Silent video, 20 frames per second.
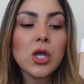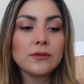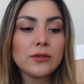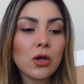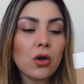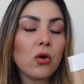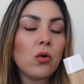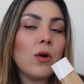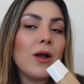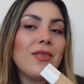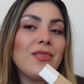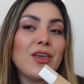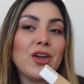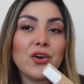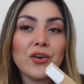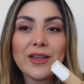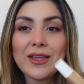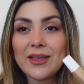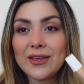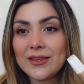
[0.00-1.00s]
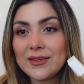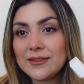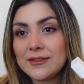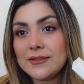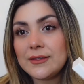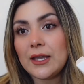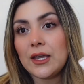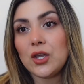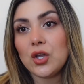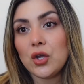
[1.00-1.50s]
So there
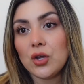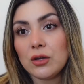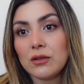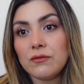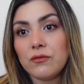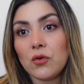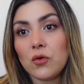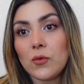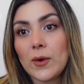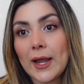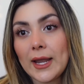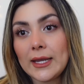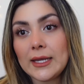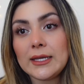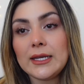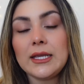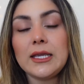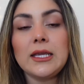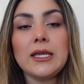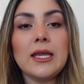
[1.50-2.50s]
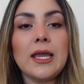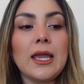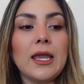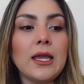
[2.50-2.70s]
is a good variety.